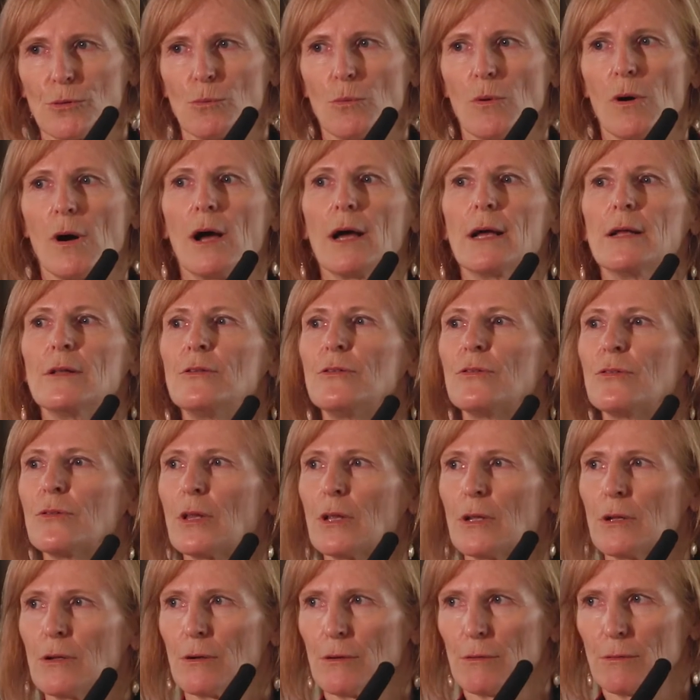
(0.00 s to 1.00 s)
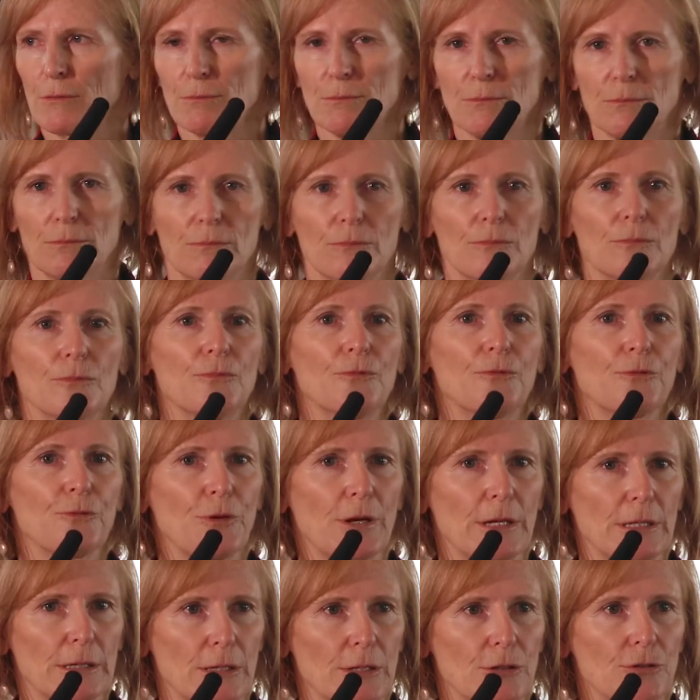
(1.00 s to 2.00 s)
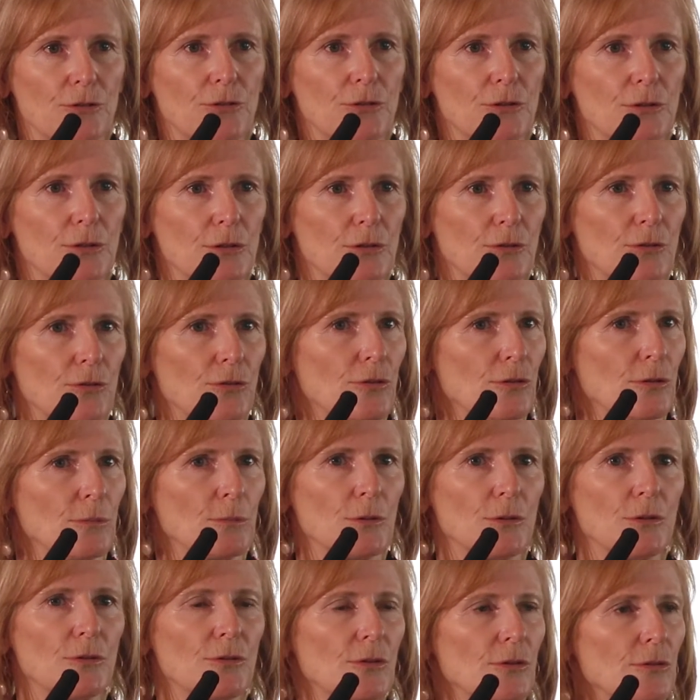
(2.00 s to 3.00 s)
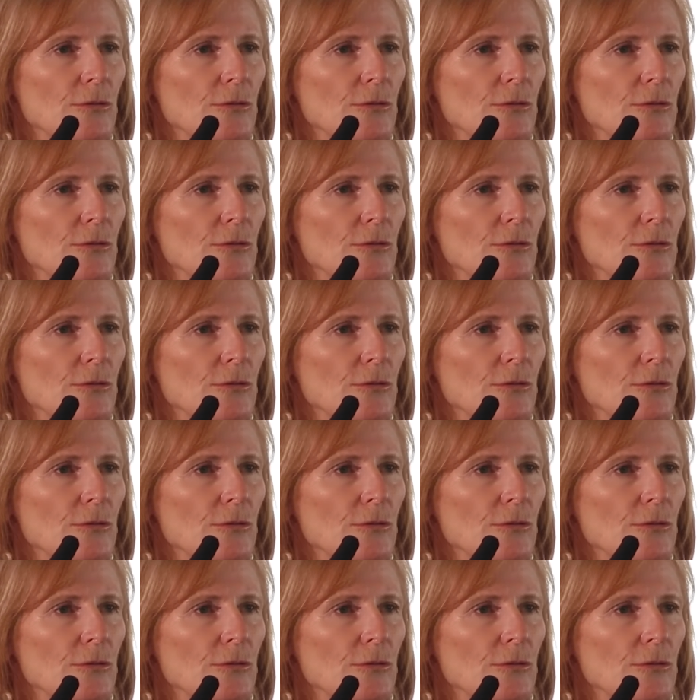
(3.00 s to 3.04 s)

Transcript: the wines that are friendly to consumers.